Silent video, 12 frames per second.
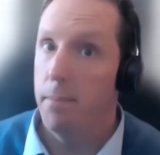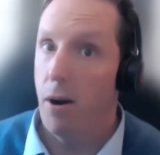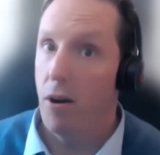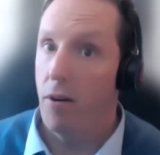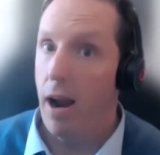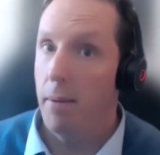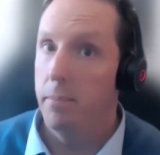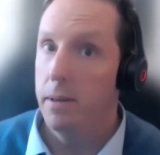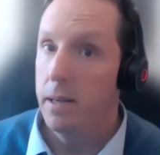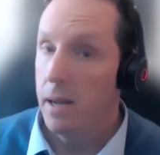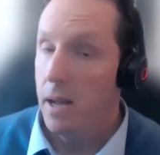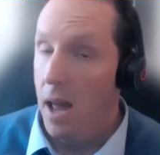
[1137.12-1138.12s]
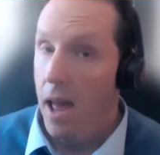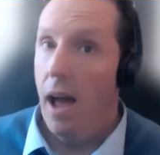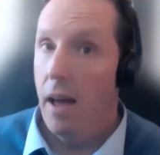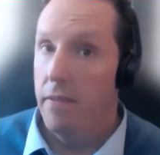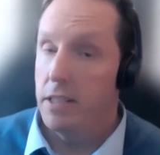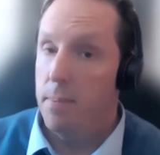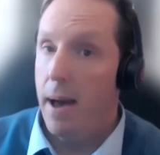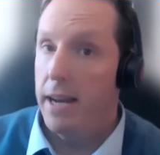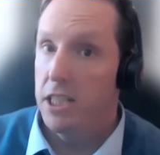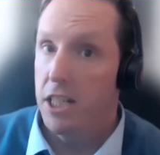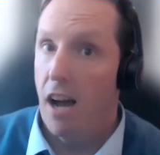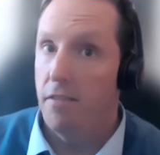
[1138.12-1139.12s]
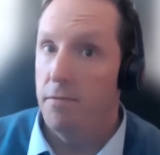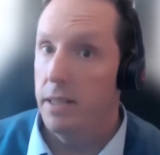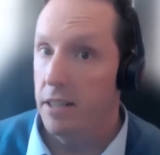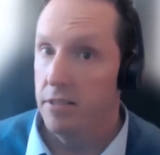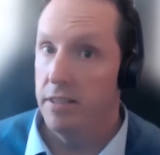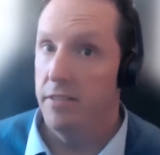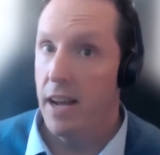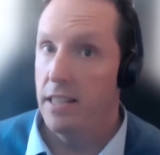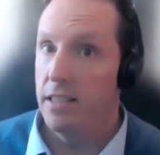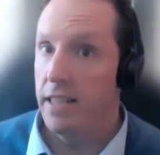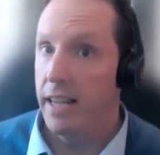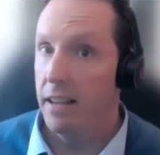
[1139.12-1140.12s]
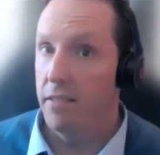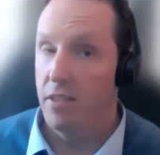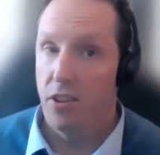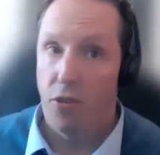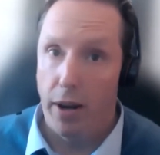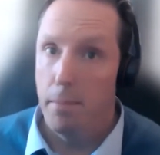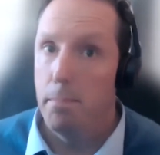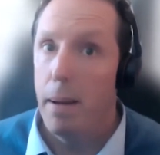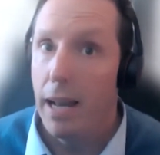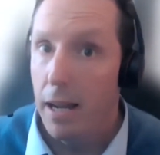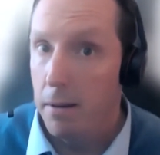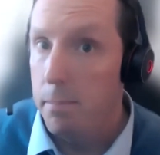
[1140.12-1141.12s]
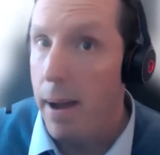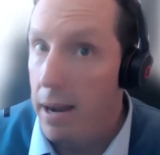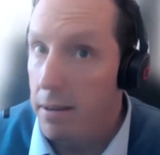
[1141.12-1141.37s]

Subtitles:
program, and the Spanish government are investing £3 billion.